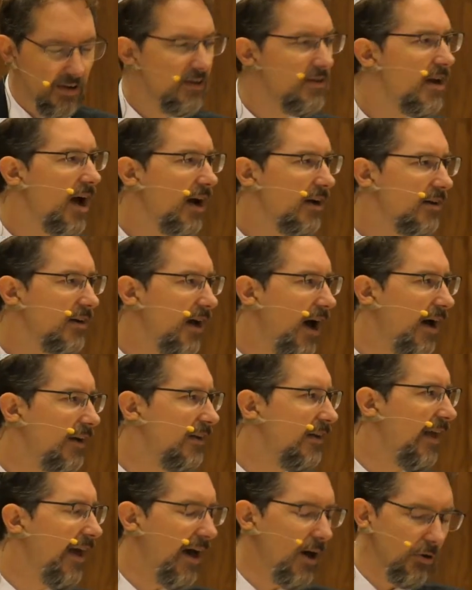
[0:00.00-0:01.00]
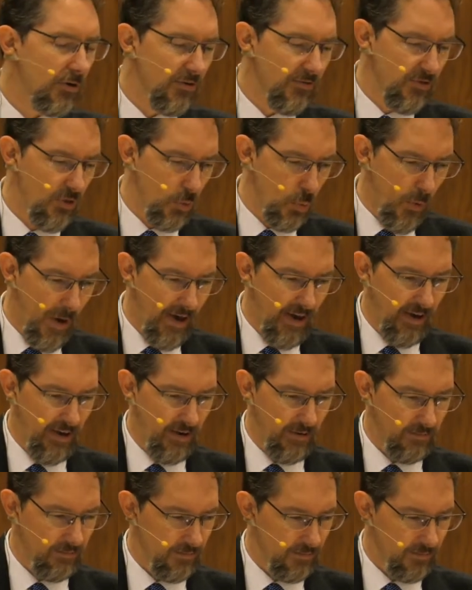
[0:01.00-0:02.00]
not gotten out of the
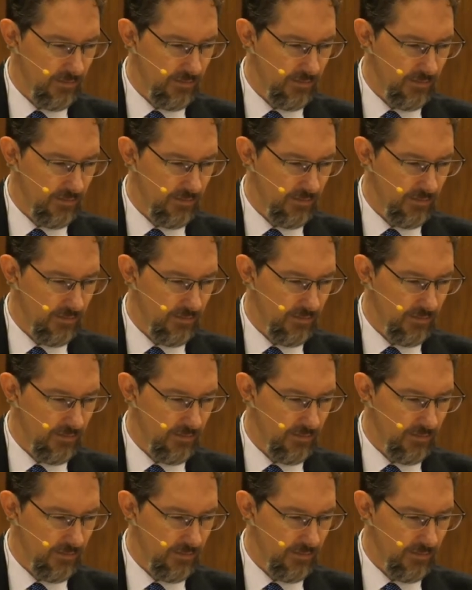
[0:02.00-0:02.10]
way.